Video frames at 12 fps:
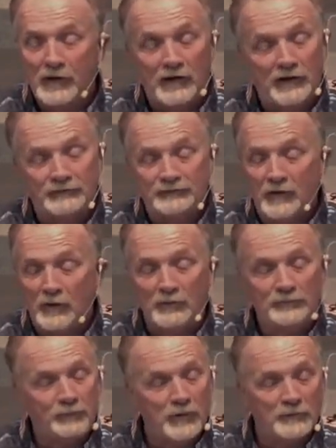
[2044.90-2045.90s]
It's
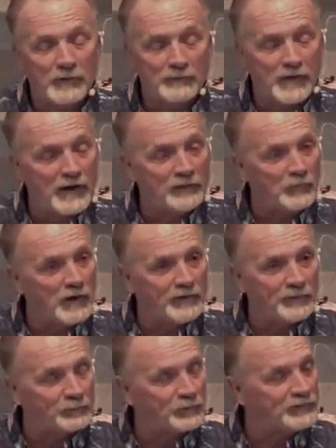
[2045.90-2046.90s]
always blown my mind why
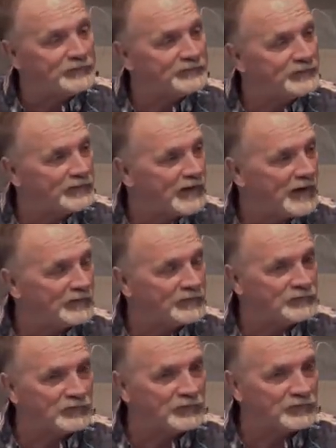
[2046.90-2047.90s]
the priests in the
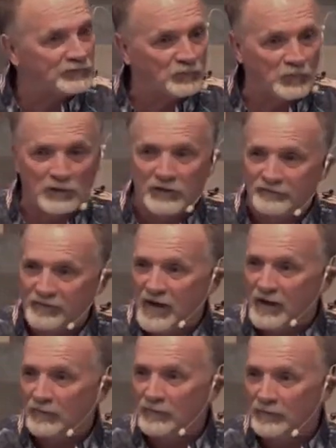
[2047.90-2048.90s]
Catholic Church swear a
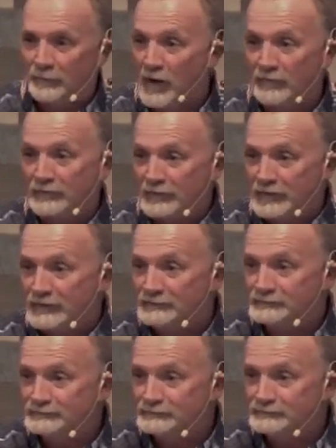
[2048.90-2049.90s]
vow of poverty.
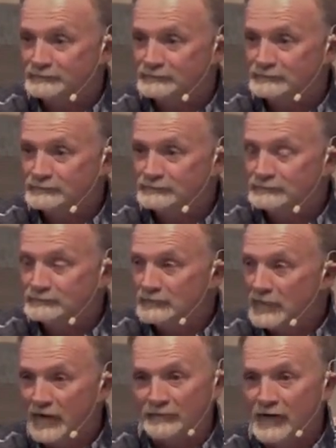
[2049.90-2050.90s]

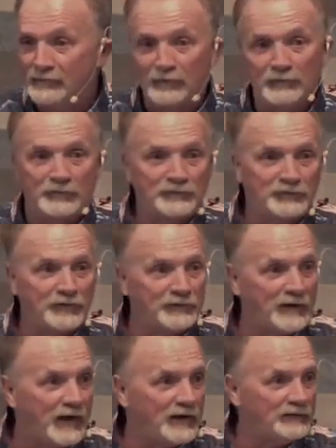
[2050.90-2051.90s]
I've never
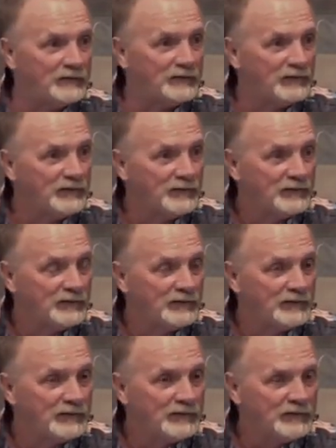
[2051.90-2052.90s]
understood that.
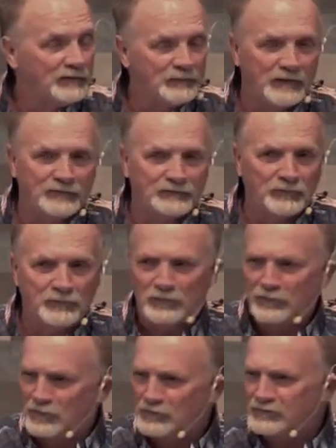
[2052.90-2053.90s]
I'm like, so
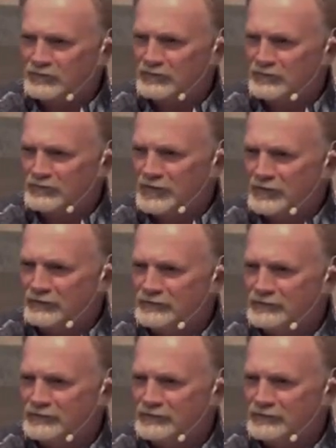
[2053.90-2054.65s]
you're cursing yourself.